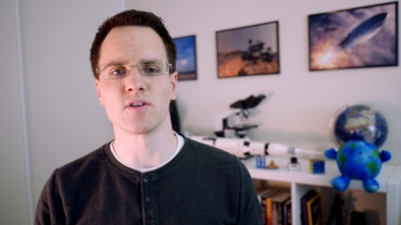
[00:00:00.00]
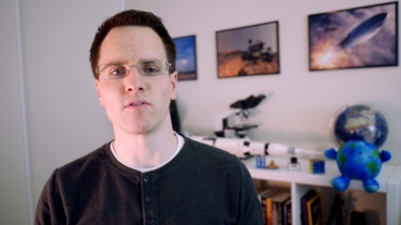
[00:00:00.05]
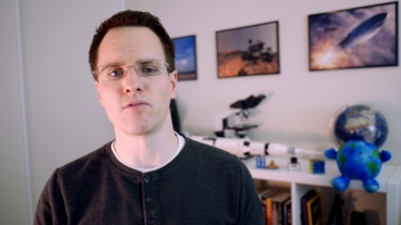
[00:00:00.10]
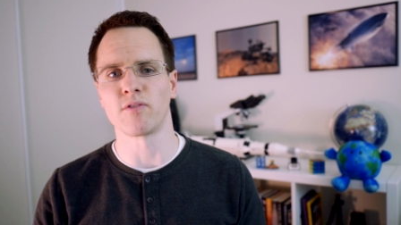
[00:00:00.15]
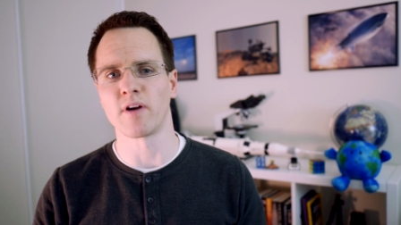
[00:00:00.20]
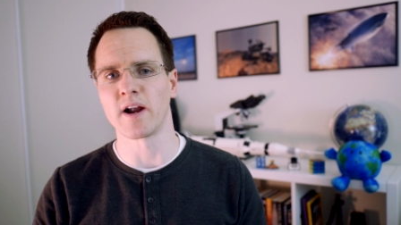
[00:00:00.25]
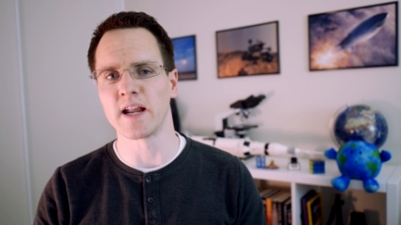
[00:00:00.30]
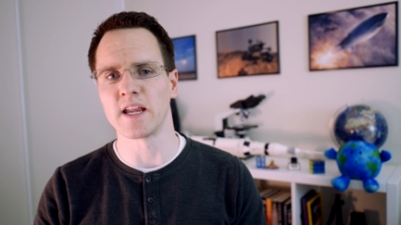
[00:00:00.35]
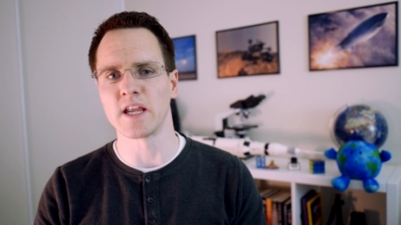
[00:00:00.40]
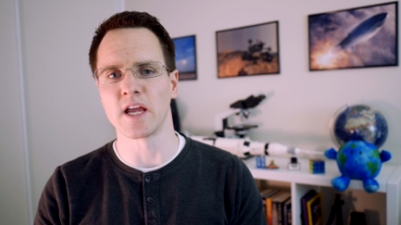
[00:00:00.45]
of
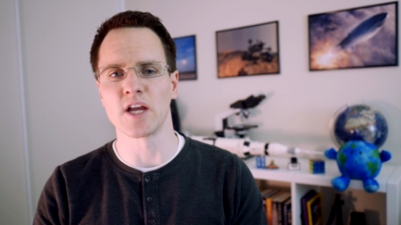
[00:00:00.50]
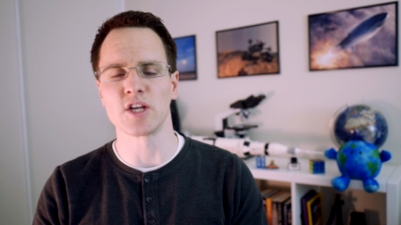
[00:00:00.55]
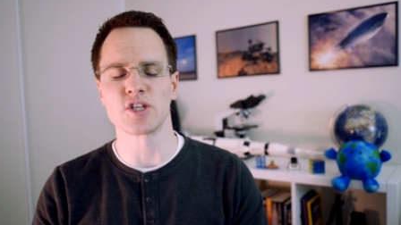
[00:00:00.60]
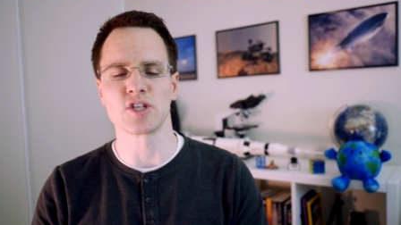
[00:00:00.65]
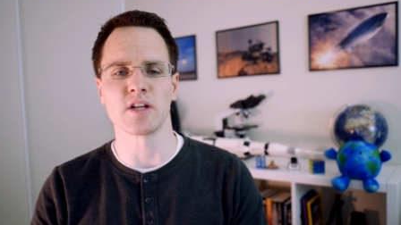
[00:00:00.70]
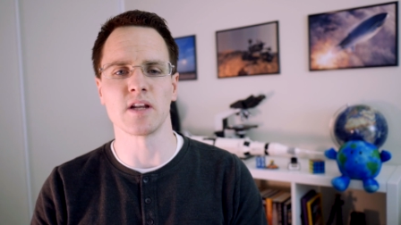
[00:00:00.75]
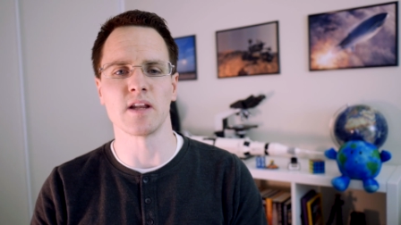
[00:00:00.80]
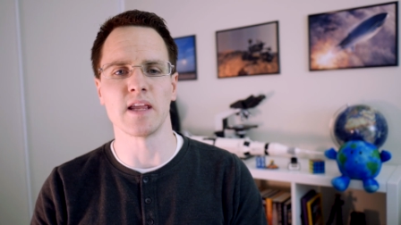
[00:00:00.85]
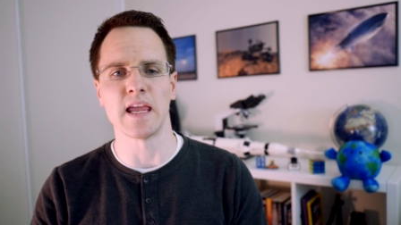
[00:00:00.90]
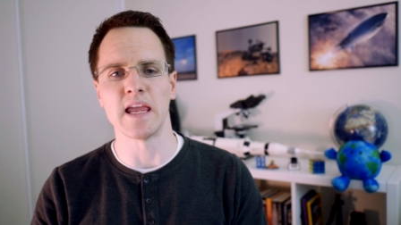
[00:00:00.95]

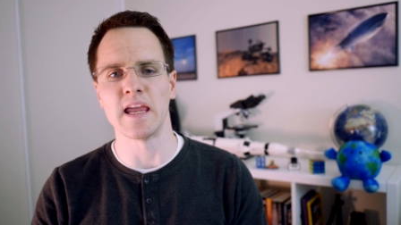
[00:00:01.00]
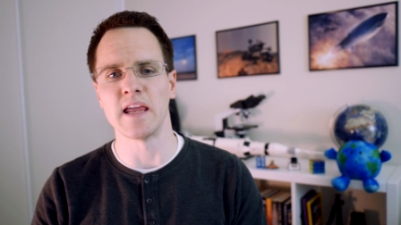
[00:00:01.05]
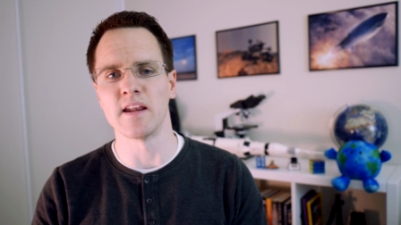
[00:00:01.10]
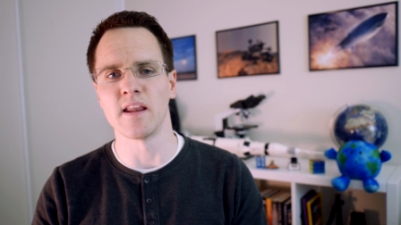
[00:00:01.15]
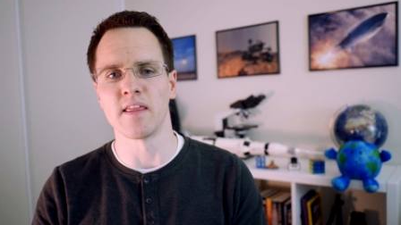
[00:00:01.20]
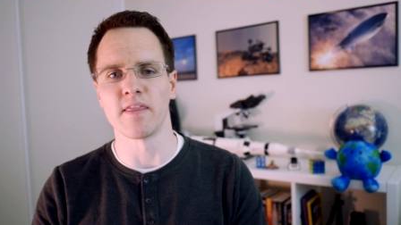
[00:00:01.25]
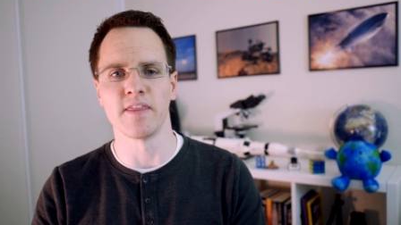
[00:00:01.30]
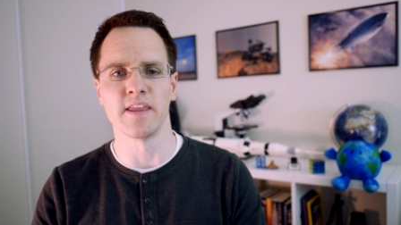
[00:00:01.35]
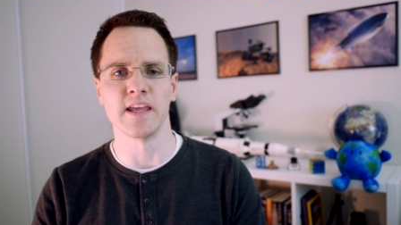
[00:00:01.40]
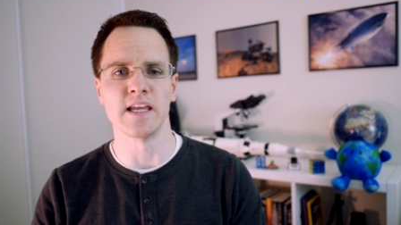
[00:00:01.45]
radiation
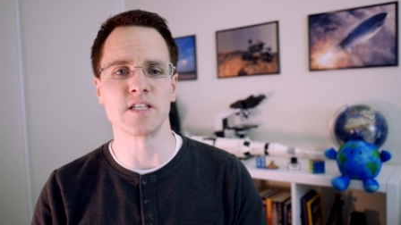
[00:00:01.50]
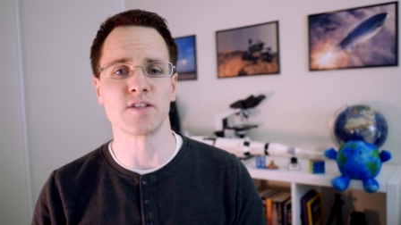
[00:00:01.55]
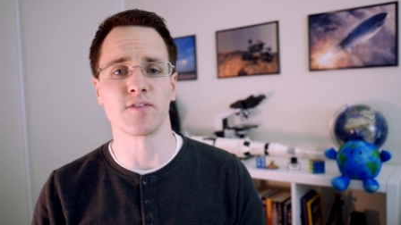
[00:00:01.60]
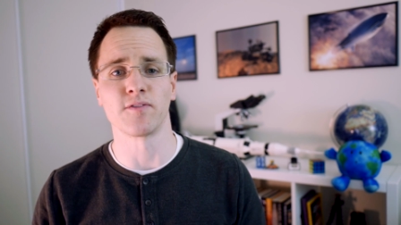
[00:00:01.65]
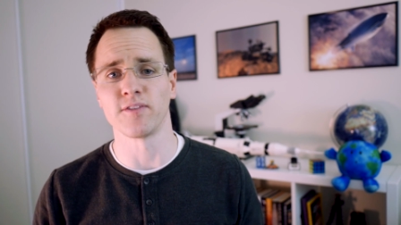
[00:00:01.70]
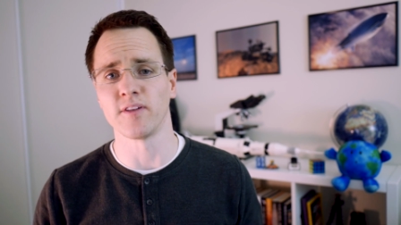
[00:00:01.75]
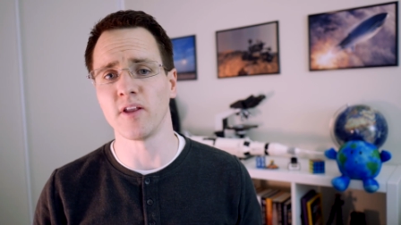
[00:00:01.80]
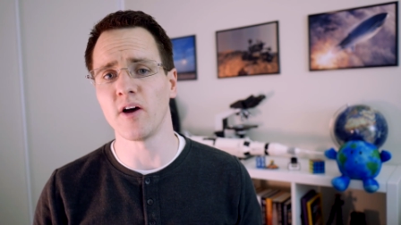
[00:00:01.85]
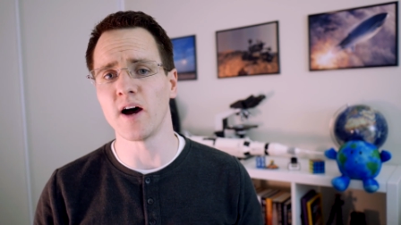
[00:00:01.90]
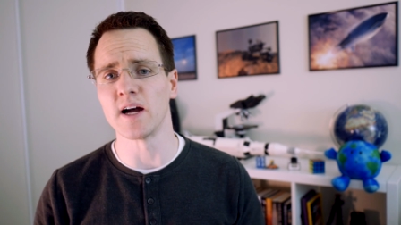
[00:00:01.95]
in these
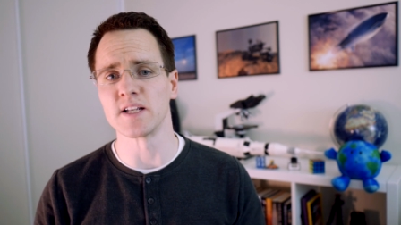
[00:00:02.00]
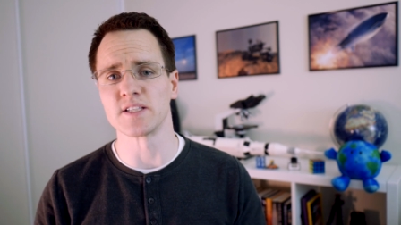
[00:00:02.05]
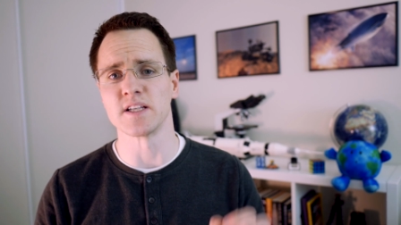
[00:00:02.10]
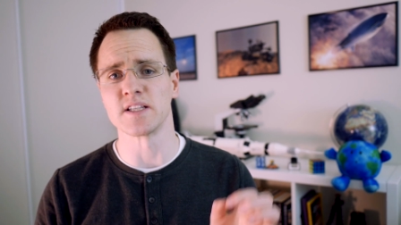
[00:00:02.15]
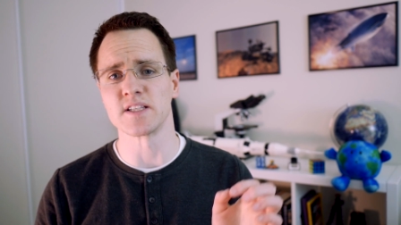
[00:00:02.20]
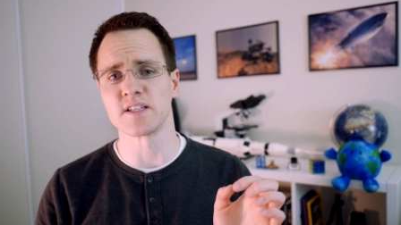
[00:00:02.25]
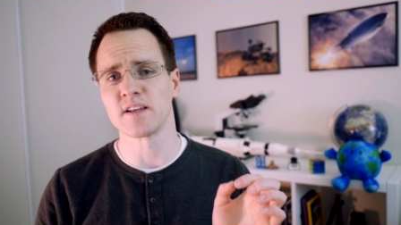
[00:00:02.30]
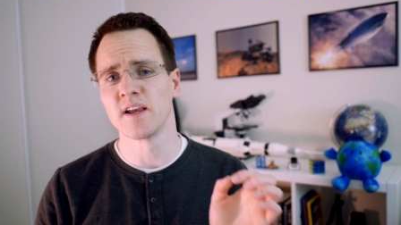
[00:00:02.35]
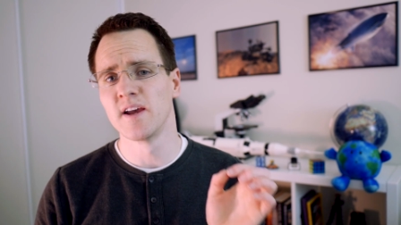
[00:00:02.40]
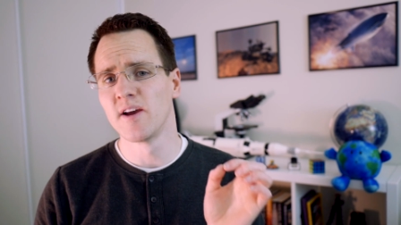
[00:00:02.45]
flights.
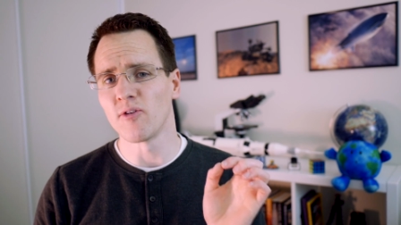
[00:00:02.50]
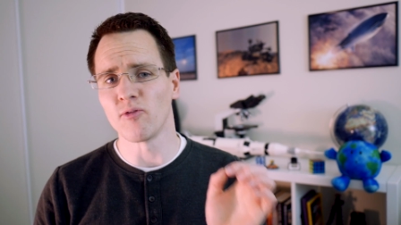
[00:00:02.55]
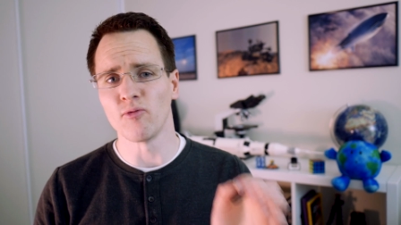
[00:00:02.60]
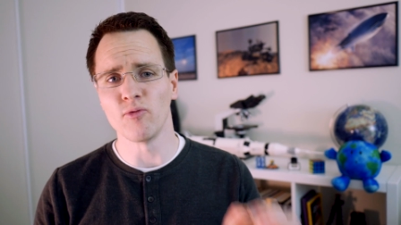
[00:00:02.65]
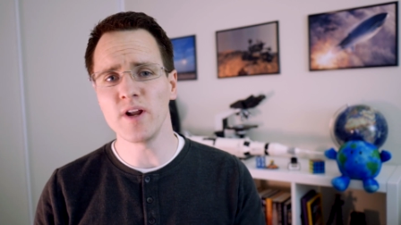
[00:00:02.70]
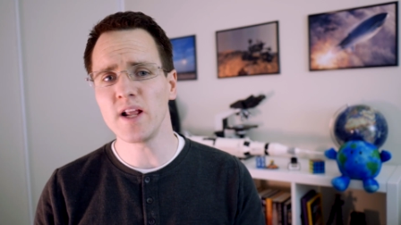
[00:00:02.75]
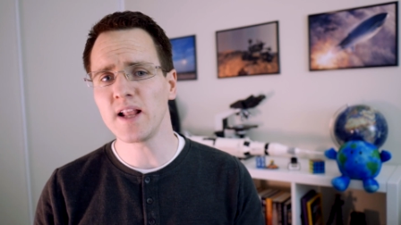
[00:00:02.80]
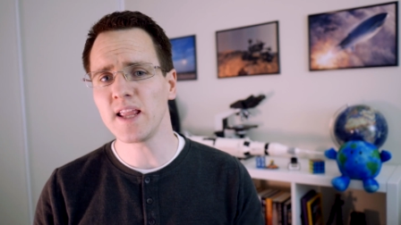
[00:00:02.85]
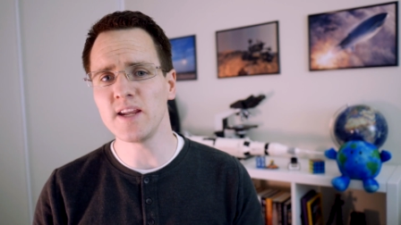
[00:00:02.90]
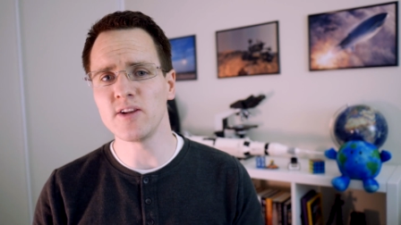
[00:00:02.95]
It's
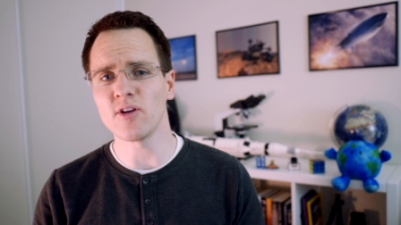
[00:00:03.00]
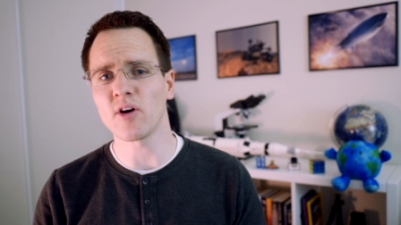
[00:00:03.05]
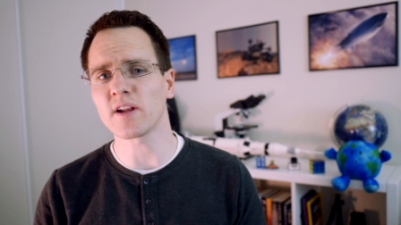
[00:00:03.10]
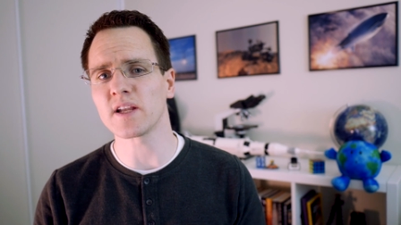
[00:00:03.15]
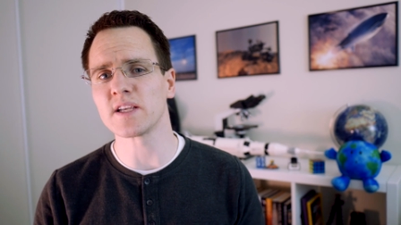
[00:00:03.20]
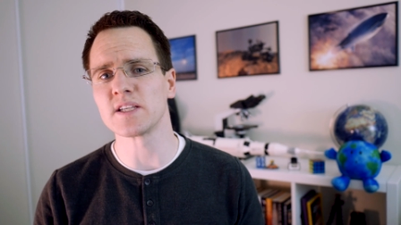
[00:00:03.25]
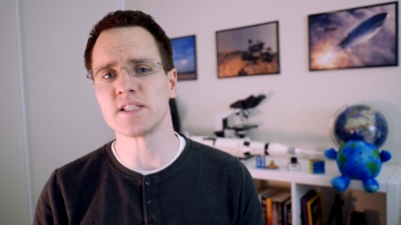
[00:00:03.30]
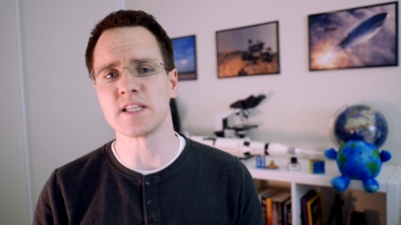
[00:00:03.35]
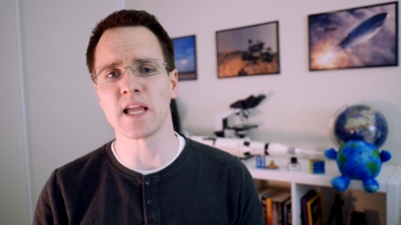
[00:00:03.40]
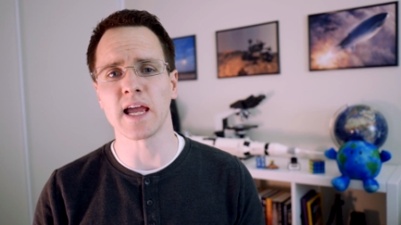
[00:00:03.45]
really not
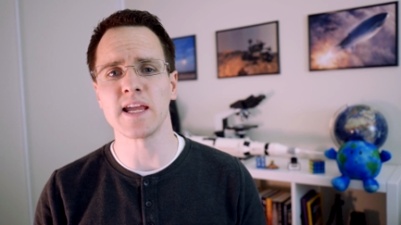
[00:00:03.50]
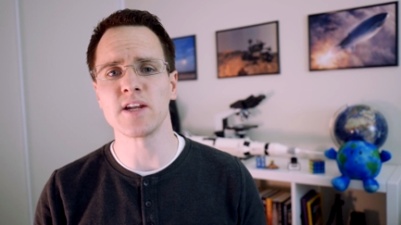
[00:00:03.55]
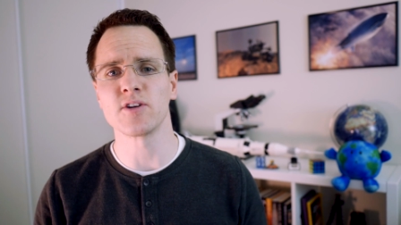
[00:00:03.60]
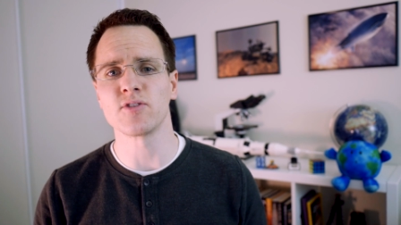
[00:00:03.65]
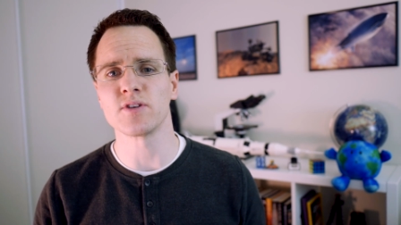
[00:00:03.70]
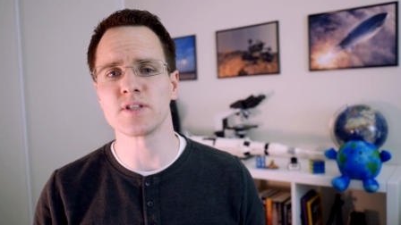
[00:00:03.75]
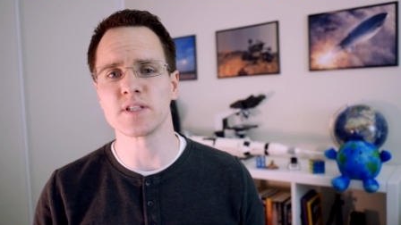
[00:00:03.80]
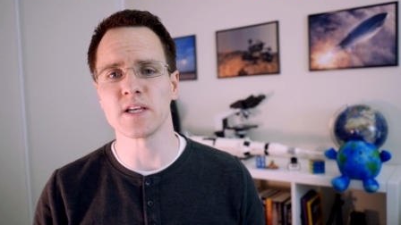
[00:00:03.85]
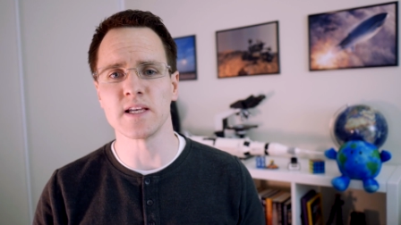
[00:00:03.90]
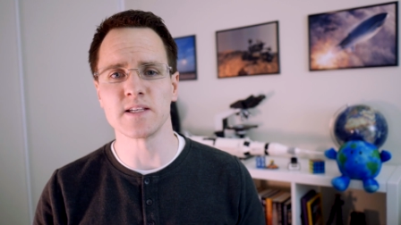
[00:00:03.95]
as
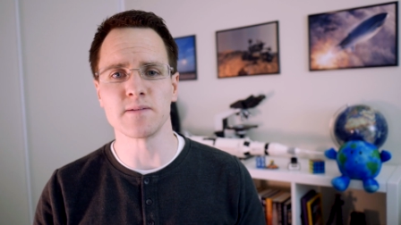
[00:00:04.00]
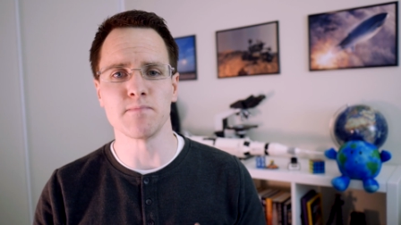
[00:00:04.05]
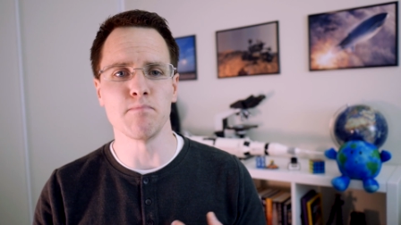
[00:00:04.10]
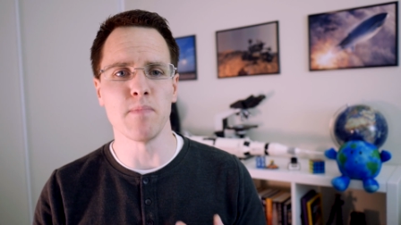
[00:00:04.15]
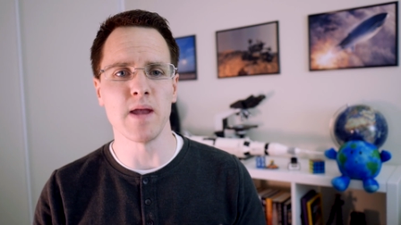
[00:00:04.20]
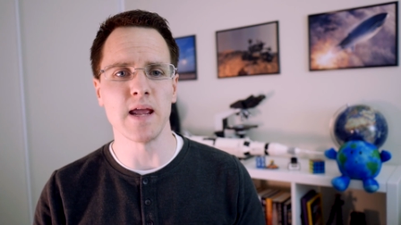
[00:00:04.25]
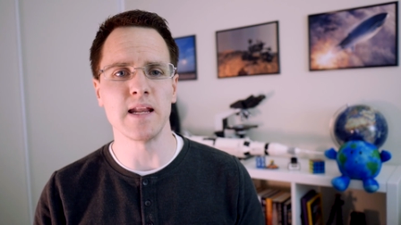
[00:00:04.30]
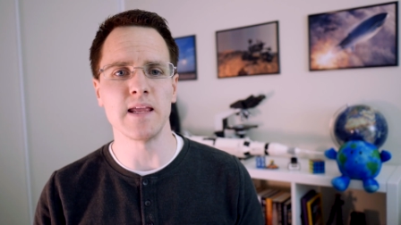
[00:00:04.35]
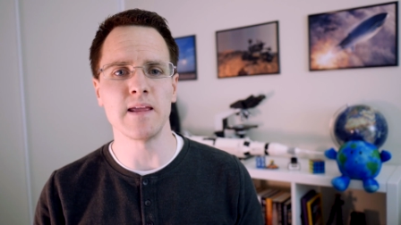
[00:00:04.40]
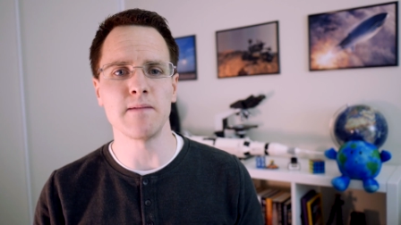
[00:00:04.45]
dangerous as
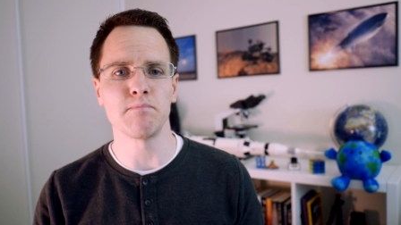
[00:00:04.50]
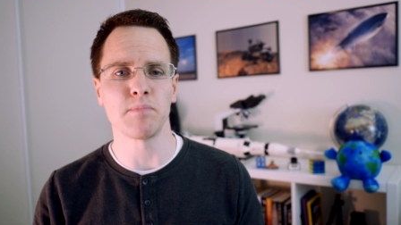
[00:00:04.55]
many